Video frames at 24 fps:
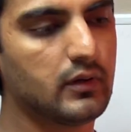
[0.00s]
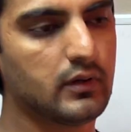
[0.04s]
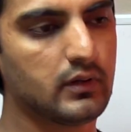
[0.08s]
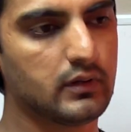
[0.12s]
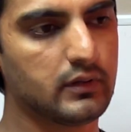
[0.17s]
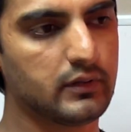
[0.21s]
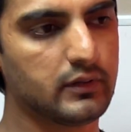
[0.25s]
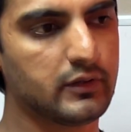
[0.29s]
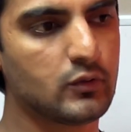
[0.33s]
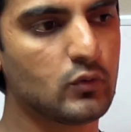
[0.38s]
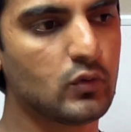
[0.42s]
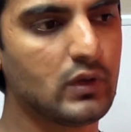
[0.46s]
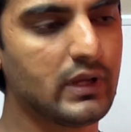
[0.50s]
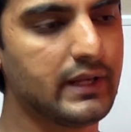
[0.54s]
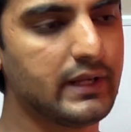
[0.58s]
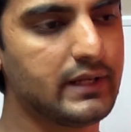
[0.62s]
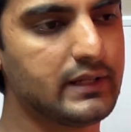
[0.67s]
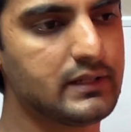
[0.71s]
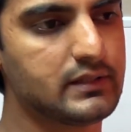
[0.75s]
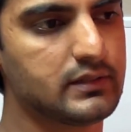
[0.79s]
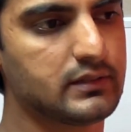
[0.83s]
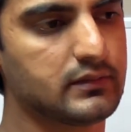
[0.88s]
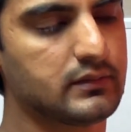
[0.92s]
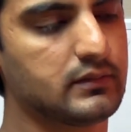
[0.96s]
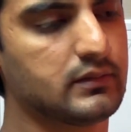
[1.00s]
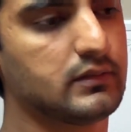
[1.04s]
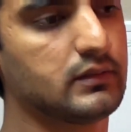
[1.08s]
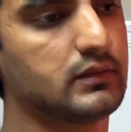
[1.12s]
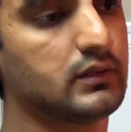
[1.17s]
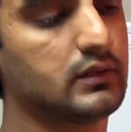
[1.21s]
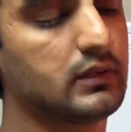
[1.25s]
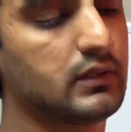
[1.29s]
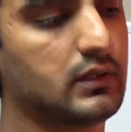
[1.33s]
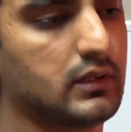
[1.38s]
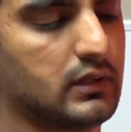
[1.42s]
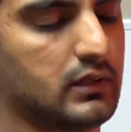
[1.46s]
regulate
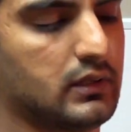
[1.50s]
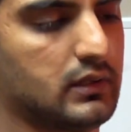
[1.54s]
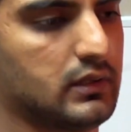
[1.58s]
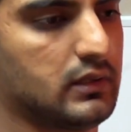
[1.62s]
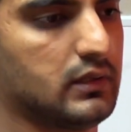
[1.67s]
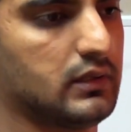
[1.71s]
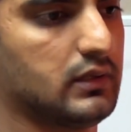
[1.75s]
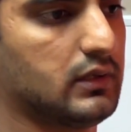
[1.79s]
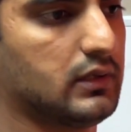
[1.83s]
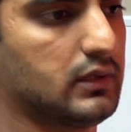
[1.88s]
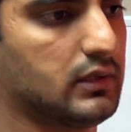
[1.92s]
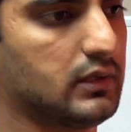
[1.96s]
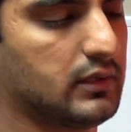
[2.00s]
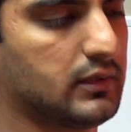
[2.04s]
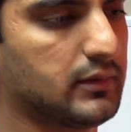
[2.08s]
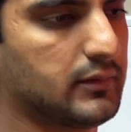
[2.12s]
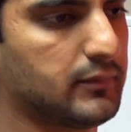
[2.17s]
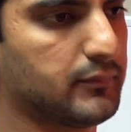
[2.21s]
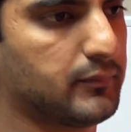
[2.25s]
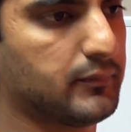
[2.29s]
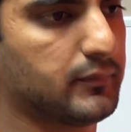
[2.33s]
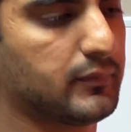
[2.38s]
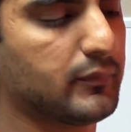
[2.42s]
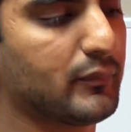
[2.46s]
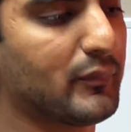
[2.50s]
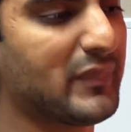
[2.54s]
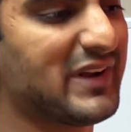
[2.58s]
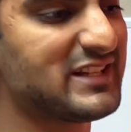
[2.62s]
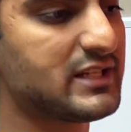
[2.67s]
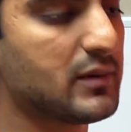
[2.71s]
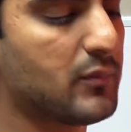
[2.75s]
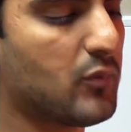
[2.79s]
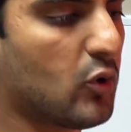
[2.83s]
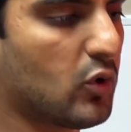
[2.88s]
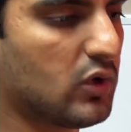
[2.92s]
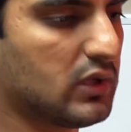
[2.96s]
uh,
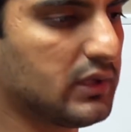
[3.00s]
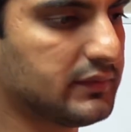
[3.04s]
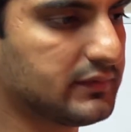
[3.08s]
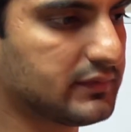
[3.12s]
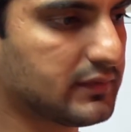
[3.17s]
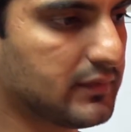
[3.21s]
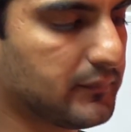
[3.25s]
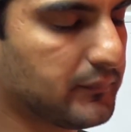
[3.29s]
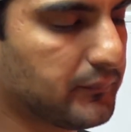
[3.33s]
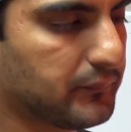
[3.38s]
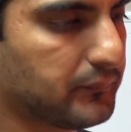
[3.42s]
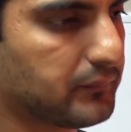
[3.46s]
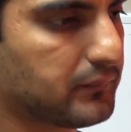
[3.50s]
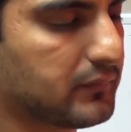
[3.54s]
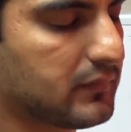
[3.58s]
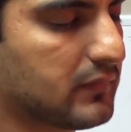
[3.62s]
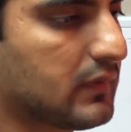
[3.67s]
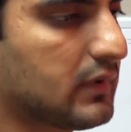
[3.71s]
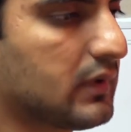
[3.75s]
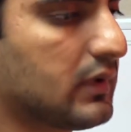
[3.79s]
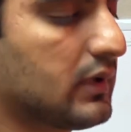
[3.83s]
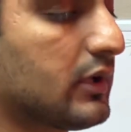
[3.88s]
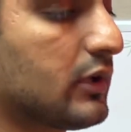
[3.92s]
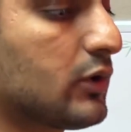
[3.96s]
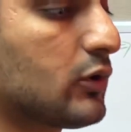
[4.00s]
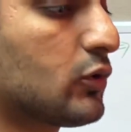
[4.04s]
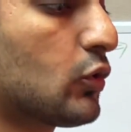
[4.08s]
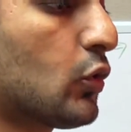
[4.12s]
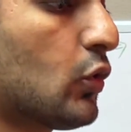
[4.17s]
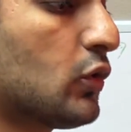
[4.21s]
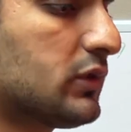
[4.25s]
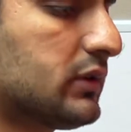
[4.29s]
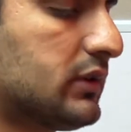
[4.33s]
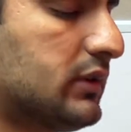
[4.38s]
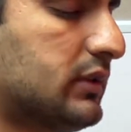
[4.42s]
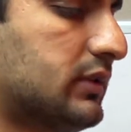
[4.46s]
metabolism,
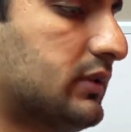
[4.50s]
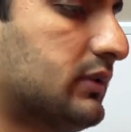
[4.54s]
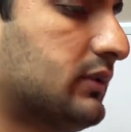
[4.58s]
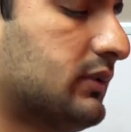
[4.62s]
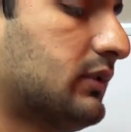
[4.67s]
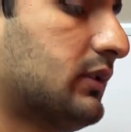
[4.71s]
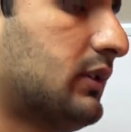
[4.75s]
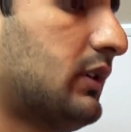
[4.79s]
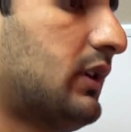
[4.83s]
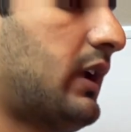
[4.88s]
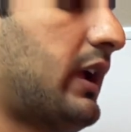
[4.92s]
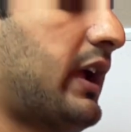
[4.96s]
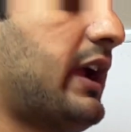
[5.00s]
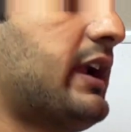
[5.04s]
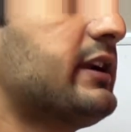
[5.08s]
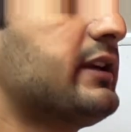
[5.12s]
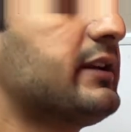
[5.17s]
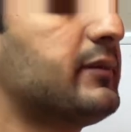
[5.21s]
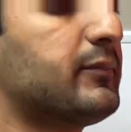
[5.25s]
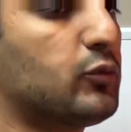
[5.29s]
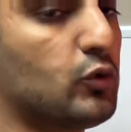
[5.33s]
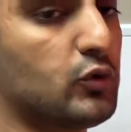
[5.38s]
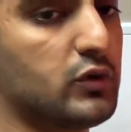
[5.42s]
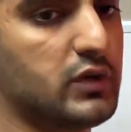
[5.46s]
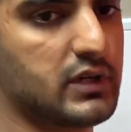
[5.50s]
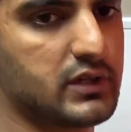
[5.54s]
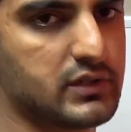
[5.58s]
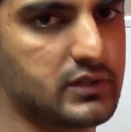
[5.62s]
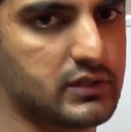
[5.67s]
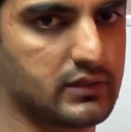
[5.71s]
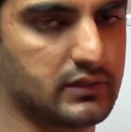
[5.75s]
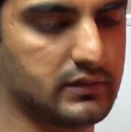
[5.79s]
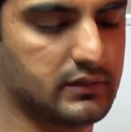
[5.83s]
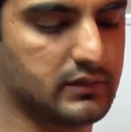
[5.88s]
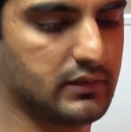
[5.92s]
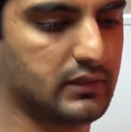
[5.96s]
growth, and
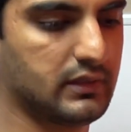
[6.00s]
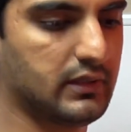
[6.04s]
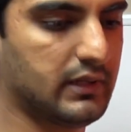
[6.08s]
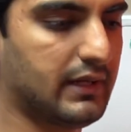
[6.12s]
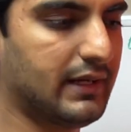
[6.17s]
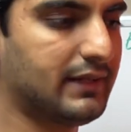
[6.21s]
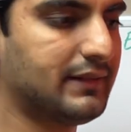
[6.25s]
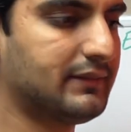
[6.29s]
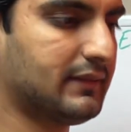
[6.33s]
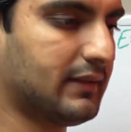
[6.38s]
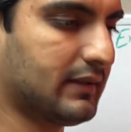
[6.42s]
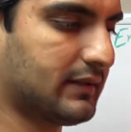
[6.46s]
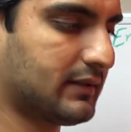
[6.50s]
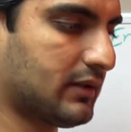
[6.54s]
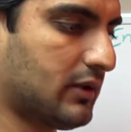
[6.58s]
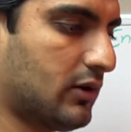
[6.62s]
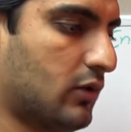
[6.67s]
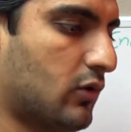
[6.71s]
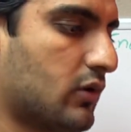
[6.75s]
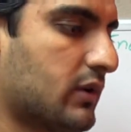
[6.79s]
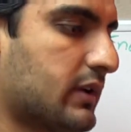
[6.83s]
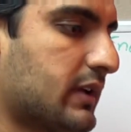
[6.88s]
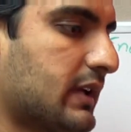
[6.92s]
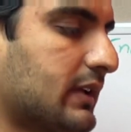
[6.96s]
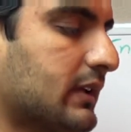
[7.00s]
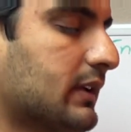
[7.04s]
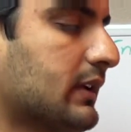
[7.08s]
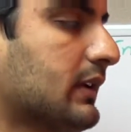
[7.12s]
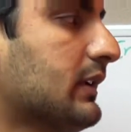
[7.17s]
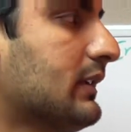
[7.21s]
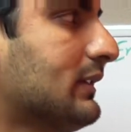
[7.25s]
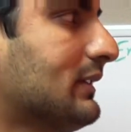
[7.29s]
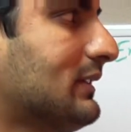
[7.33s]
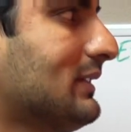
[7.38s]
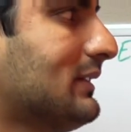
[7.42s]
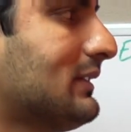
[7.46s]
reproduction, etc. Okay,
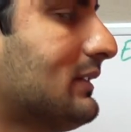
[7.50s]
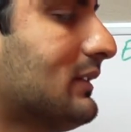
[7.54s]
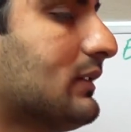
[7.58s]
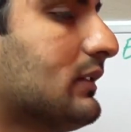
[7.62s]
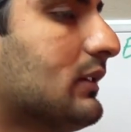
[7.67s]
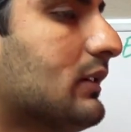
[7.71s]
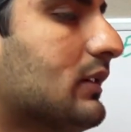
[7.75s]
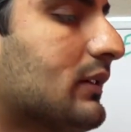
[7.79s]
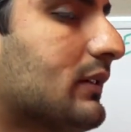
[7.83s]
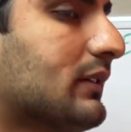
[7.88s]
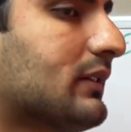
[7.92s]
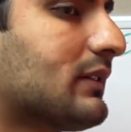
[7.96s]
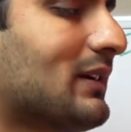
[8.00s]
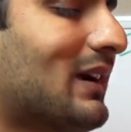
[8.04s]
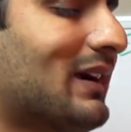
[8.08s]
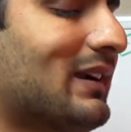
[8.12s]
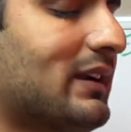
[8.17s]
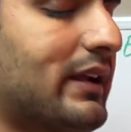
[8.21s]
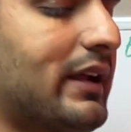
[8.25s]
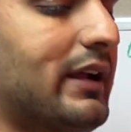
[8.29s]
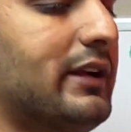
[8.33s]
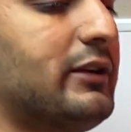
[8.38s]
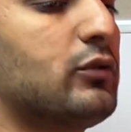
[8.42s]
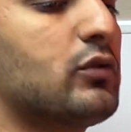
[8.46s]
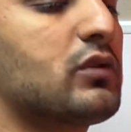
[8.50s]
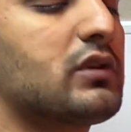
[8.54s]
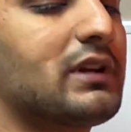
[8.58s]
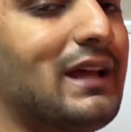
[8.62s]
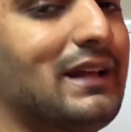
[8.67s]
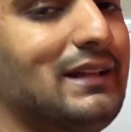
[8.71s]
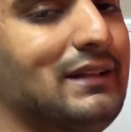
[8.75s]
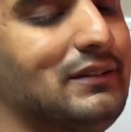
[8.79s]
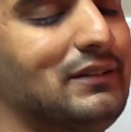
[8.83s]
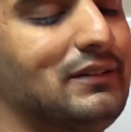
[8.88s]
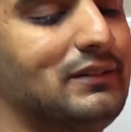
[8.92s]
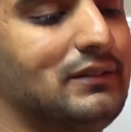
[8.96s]
this is called
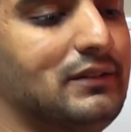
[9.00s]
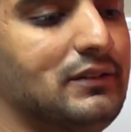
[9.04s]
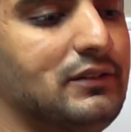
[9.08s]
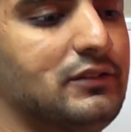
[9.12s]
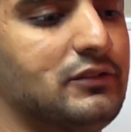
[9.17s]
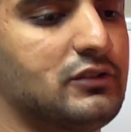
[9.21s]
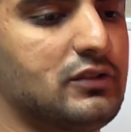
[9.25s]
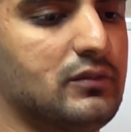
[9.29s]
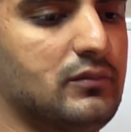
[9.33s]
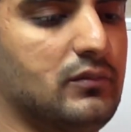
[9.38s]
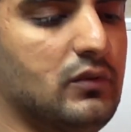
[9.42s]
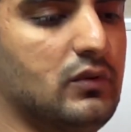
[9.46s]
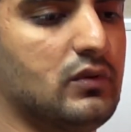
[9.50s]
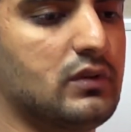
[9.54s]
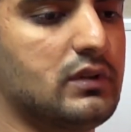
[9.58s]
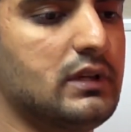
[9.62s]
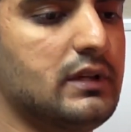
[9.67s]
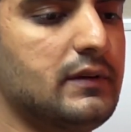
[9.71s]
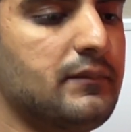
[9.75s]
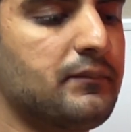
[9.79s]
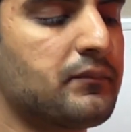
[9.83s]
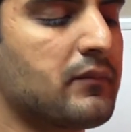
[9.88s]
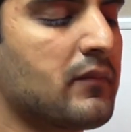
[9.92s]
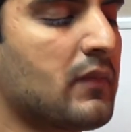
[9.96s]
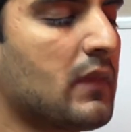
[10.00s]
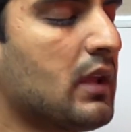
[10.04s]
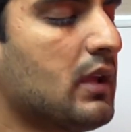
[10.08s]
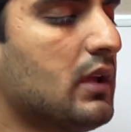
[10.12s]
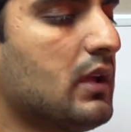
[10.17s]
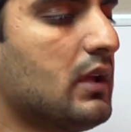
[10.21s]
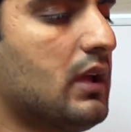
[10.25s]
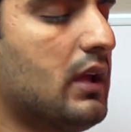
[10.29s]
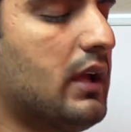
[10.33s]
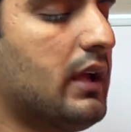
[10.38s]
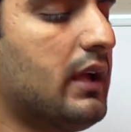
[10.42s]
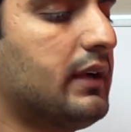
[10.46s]
endocrine system. Okay,
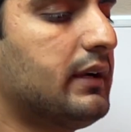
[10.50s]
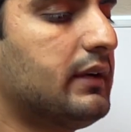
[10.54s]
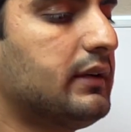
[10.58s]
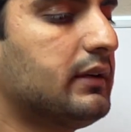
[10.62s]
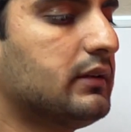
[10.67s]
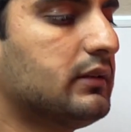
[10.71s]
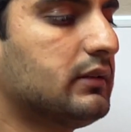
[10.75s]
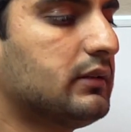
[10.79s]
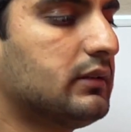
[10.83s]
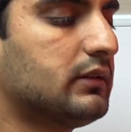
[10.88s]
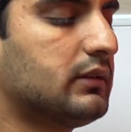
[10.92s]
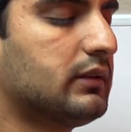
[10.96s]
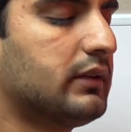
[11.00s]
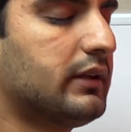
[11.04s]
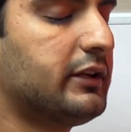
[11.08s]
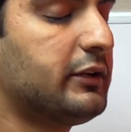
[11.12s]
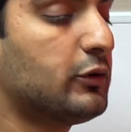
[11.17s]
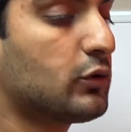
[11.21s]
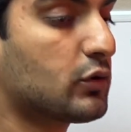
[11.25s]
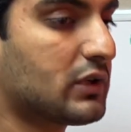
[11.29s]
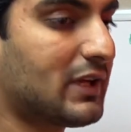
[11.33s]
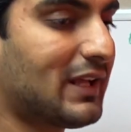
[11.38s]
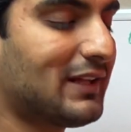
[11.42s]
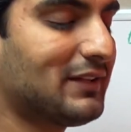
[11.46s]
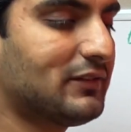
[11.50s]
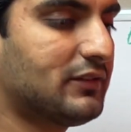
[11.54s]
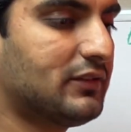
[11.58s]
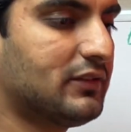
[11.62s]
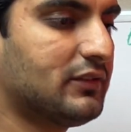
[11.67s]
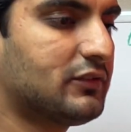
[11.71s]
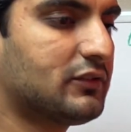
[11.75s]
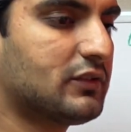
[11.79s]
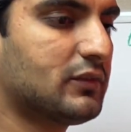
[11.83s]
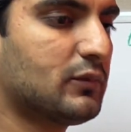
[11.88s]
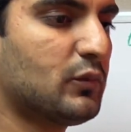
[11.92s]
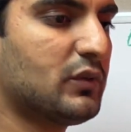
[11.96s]
and endocrine
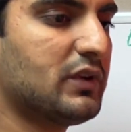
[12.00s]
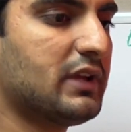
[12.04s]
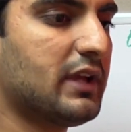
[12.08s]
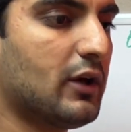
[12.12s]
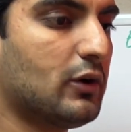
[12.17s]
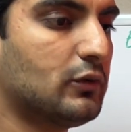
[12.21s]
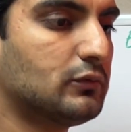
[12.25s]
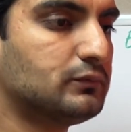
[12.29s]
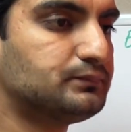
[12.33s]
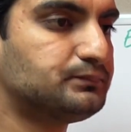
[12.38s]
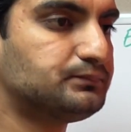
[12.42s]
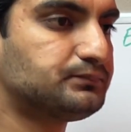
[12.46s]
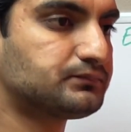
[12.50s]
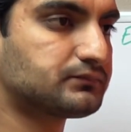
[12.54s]
system we have